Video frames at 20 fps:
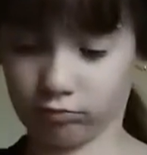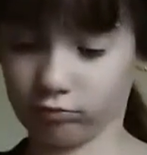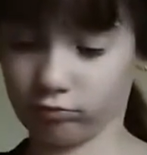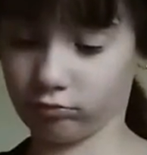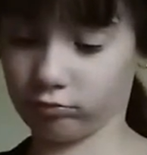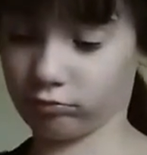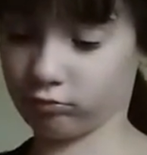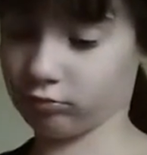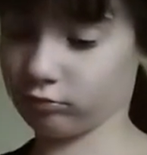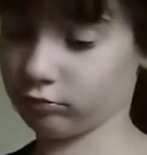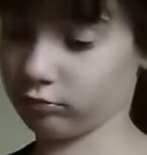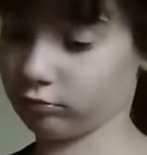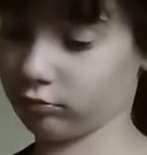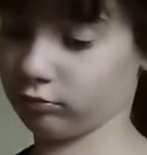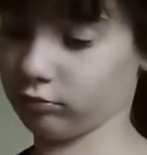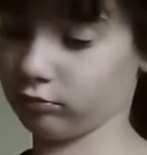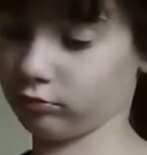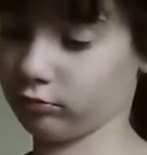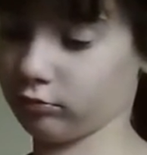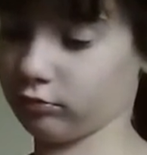
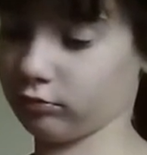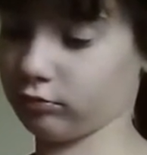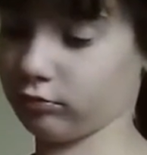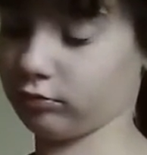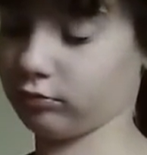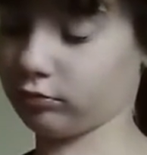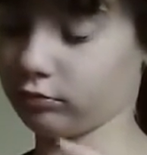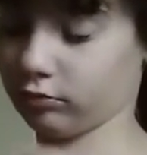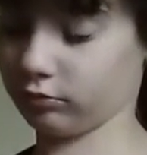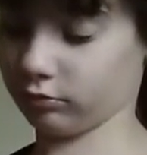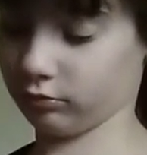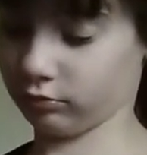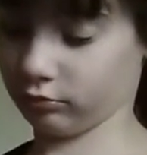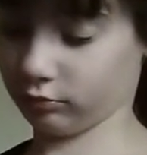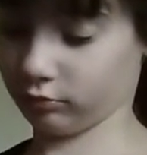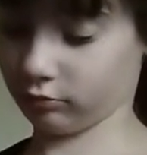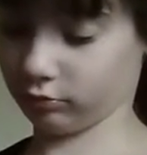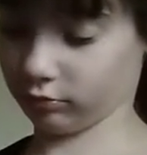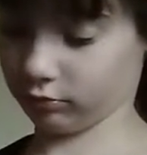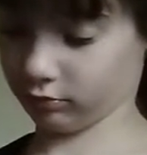
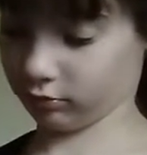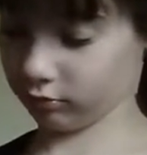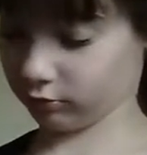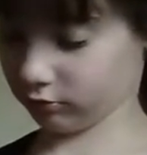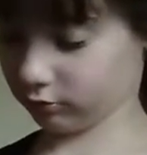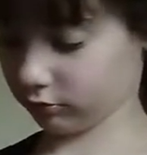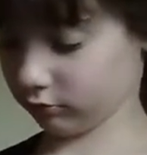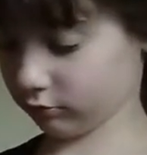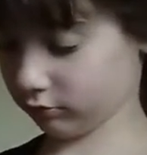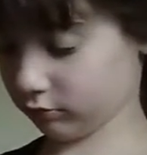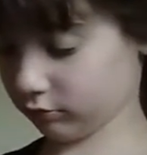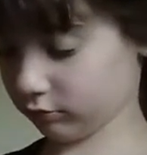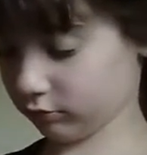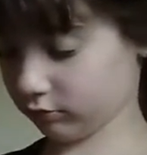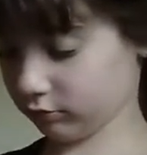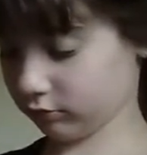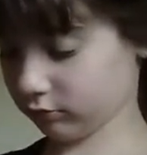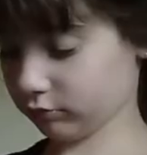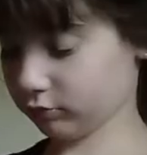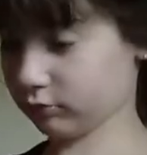
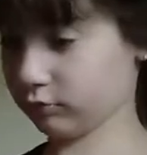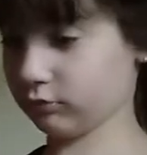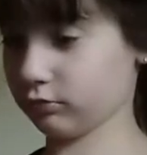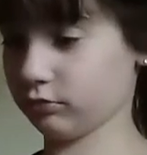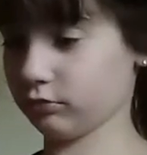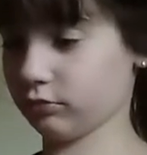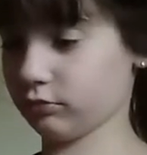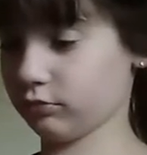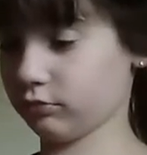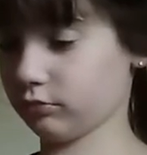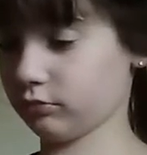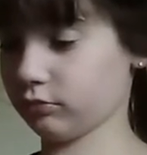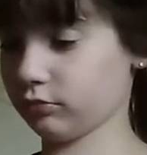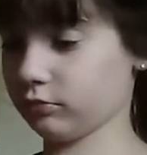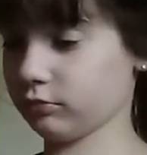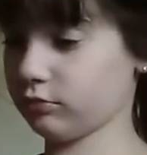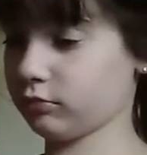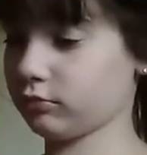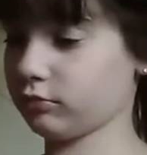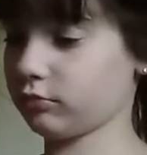
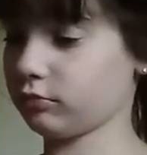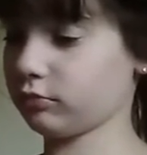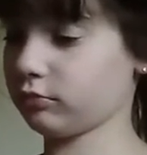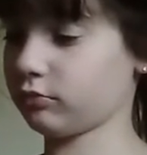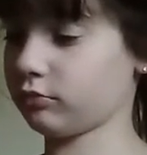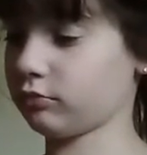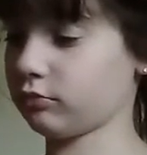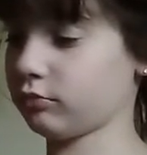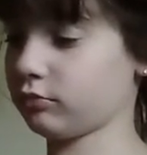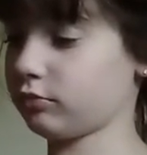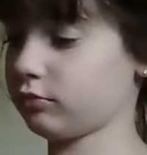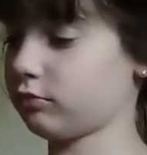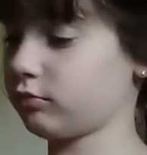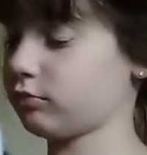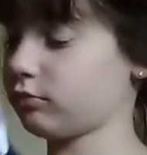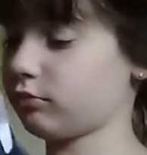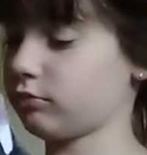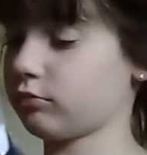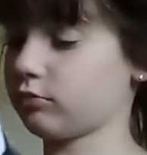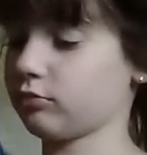
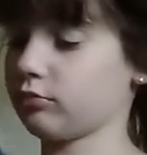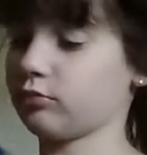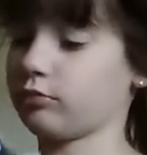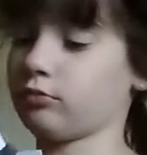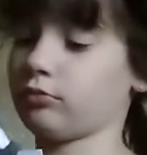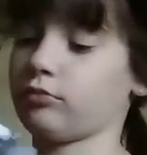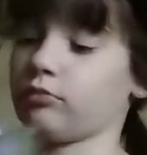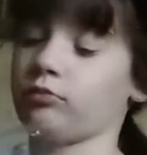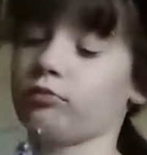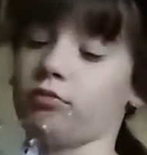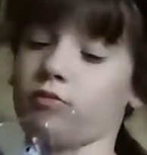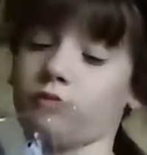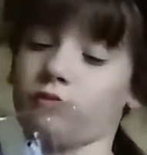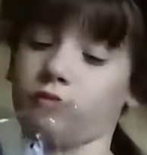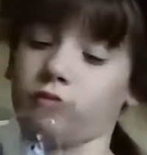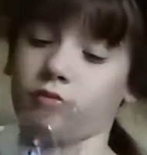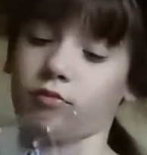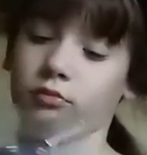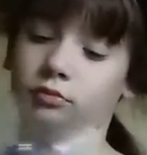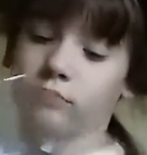
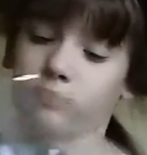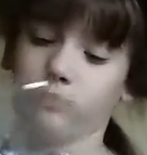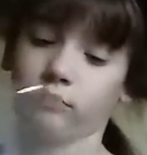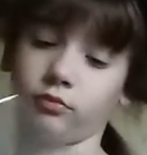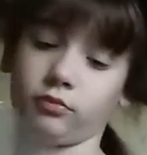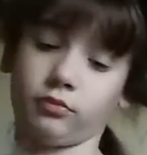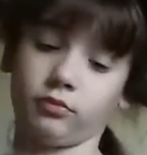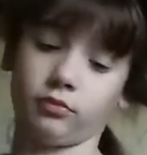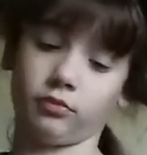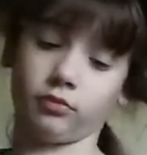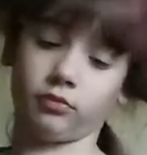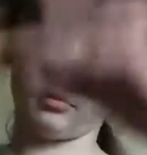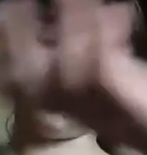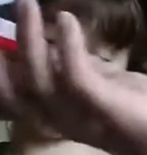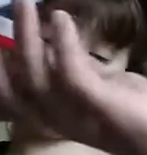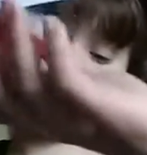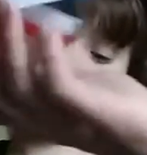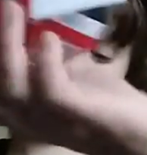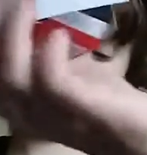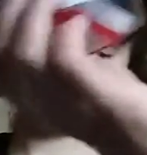
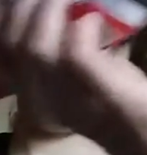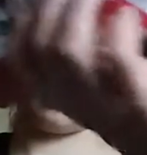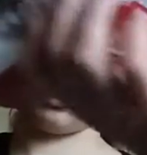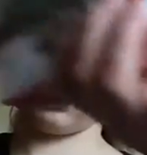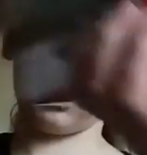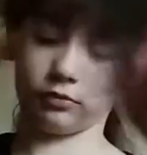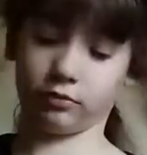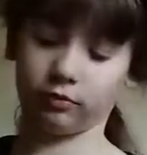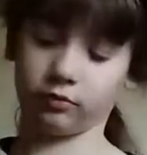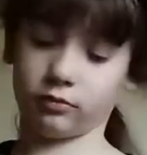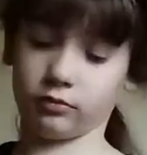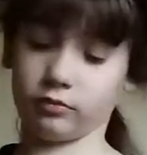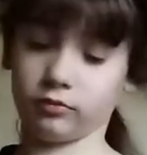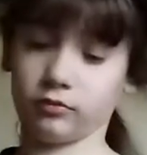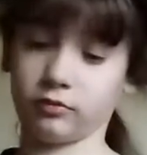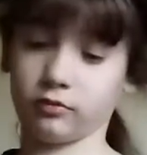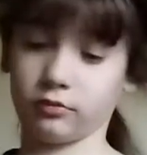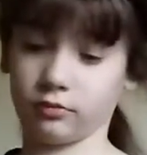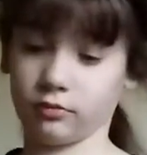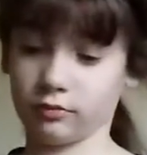This person isn't speaking.